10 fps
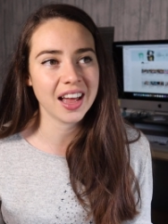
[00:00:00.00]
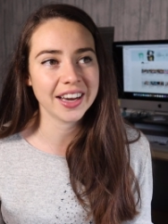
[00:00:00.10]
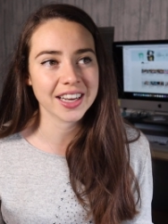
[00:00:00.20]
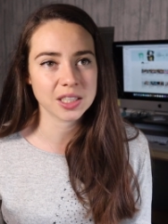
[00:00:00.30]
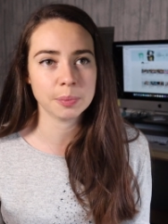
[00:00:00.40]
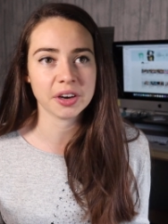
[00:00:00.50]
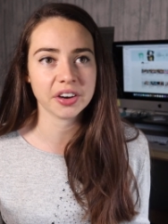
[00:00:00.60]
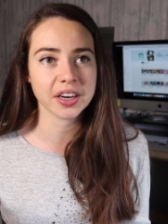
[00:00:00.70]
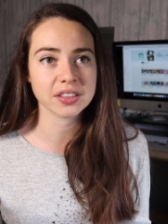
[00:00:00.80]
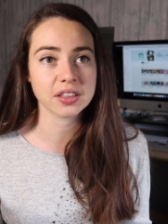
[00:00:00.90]
an
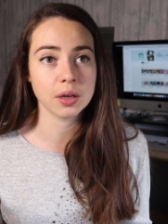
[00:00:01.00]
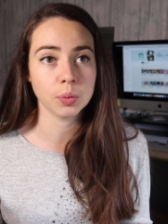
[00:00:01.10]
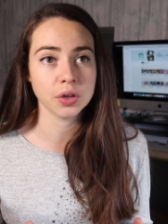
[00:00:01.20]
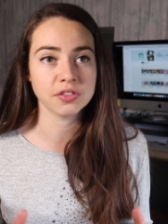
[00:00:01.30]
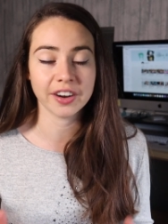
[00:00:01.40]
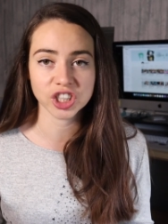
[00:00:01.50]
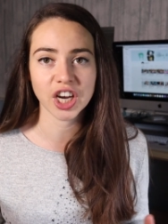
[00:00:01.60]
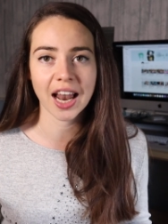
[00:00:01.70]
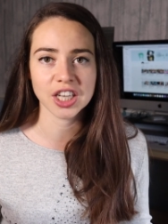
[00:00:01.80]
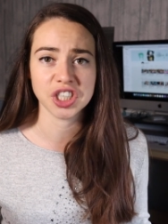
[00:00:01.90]
experience that was very
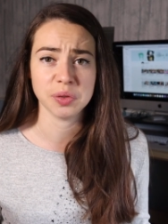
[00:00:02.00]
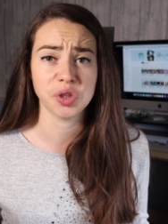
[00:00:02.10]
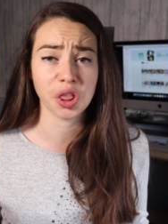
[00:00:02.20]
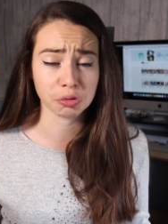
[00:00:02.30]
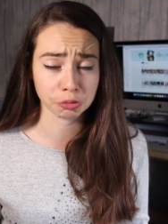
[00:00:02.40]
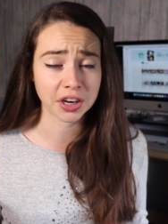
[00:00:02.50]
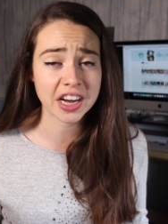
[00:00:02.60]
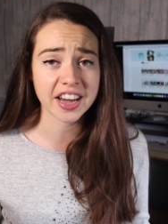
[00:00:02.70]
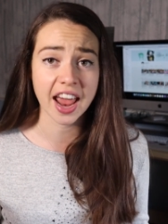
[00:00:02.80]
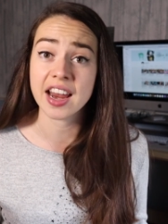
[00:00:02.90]
challenging. It was three
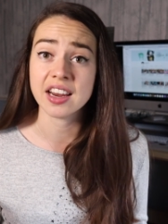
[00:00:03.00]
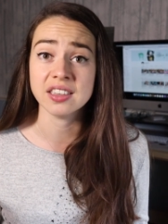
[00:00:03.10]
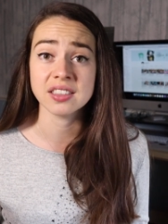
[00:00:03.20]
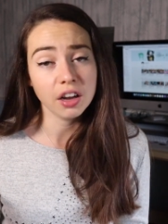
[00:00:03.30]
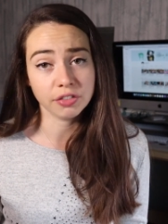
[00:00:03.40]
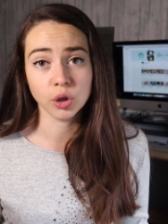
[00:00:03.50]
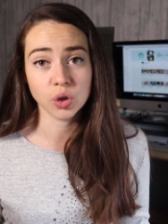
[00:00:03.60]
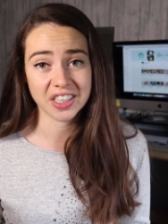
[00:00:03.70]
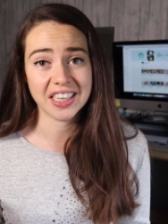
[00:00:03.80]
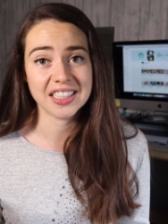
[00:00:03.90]
days of
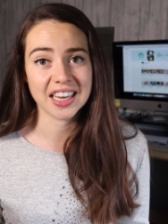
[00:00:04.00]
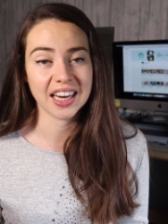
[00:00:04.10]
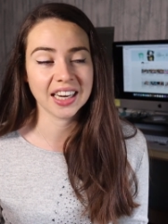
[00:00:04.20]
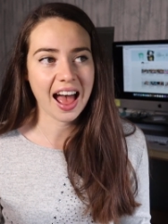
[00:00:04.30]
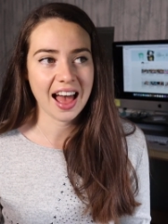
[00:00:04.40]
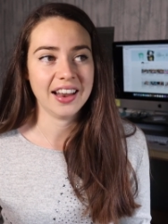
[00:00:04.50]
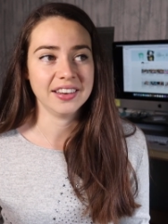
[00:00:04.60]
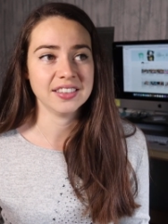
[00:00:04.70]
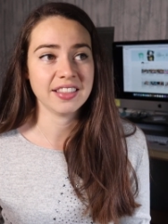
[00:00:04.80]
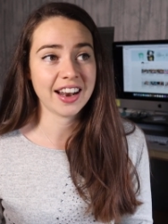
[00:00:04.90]
not eating.
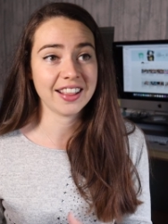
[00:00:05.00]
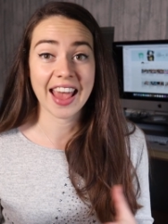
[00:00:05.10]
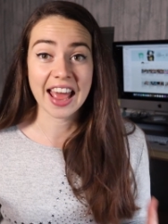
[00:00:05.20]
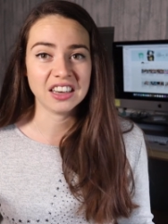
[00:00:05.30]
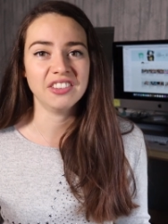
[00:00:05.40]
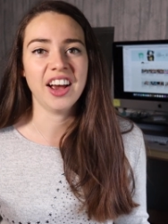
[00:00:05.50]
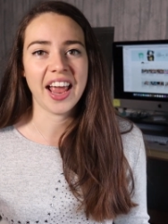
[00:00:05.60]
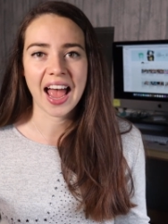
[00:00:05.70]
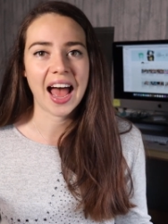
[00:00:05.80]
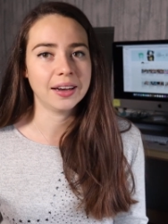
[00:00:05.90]
And then at the end of it, I
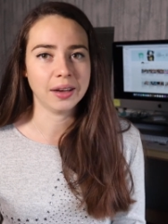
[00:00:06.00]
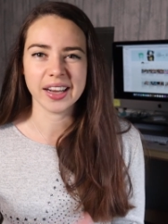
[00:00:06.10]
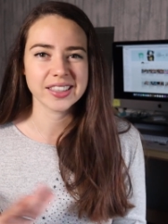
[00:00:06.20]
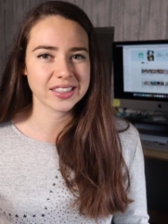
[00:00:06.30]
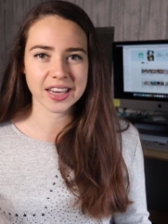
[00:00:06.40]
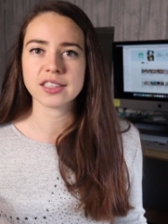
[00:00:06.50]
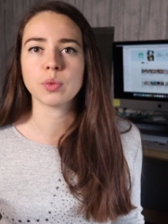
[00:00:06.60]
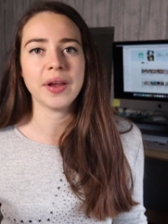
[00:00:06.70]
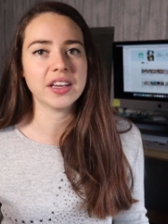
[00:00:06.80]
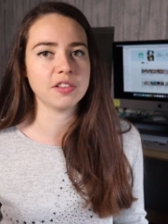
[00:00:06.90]
had like six
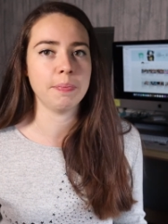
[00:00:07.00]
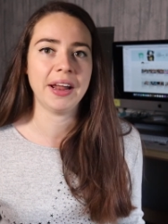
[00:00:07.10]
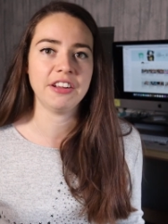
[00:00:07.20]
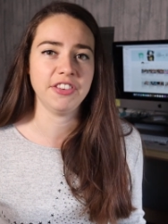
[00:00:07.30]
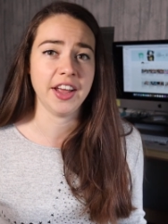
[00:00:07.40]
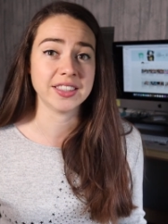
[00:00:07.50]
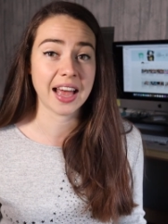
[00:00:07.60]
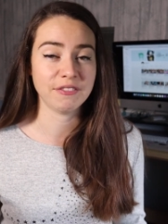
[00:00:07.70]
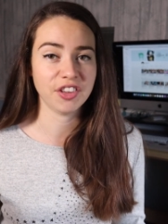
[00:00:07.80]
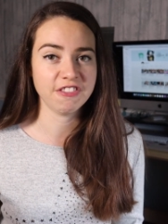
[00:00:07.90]
weeks of benefits.
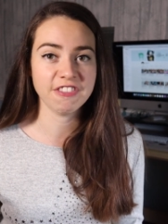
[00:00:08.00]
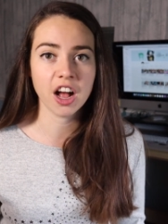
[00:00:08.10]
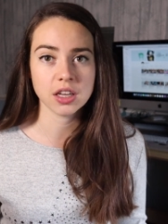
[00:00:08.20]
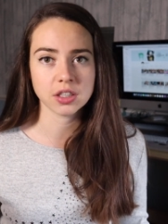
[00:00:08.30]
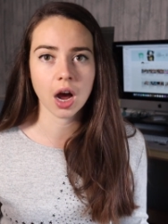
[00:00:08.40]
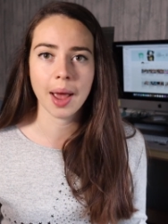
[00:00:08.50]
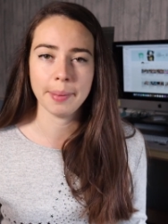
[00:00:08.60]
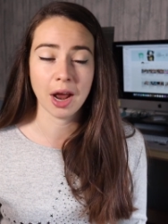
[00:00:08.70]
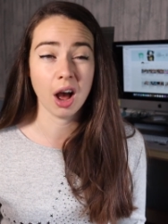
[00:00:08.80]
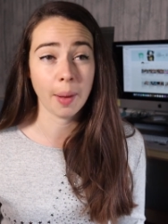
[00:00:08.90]
And for the first time
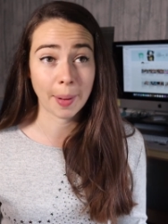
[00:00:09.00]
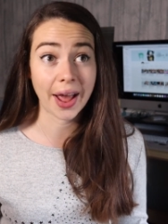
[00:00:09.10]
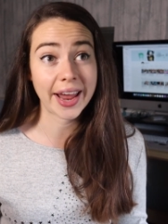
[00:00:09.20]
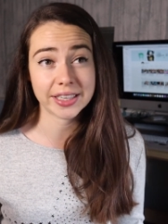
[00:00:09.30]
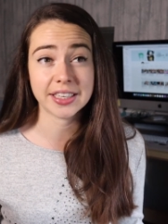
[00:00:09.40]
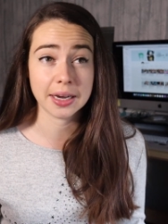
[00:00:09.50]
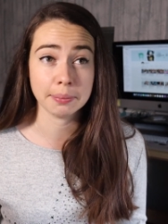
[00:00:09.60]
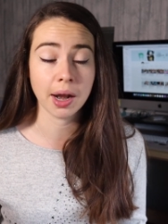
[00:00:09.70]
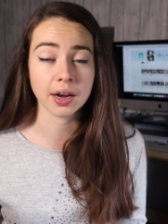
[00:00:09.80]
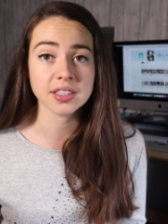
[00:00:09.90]
in about 18
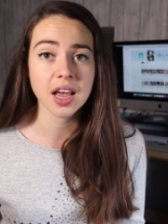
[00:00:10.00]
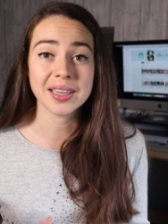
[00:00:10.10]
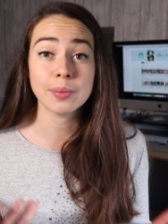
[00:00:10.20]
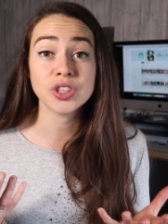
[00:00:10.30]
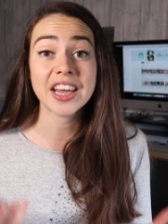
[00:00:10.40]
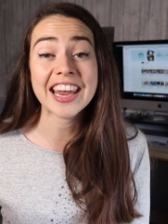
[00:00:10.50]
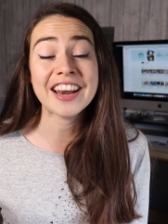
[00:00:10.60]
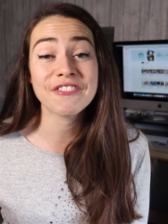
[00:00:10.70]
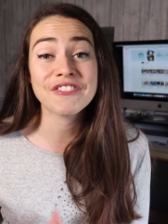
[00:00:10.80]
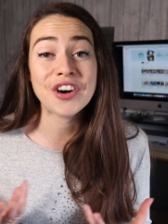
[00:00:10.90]
months, I was able to eat
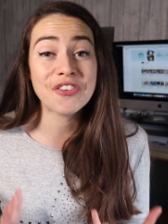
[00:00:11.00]
and feel